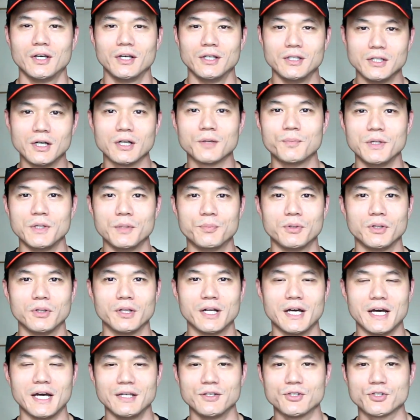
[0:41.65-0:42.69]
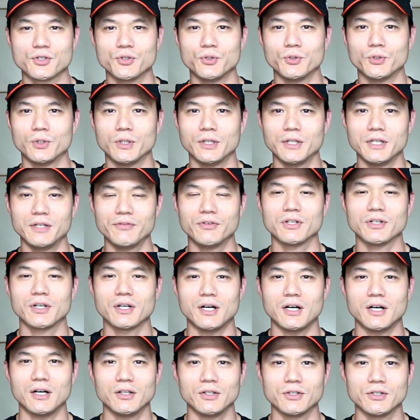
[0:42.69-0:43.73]
young people in high school and even in
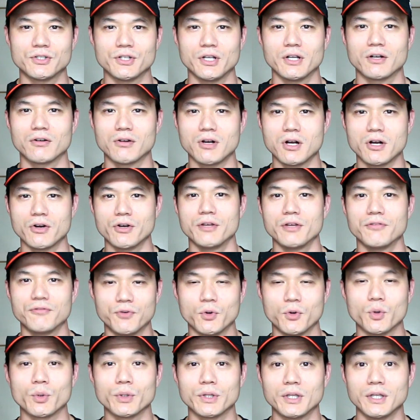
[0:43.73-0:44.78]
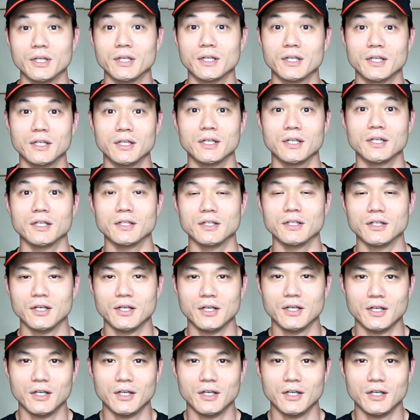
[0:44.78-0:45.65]
college that are already forward thinking and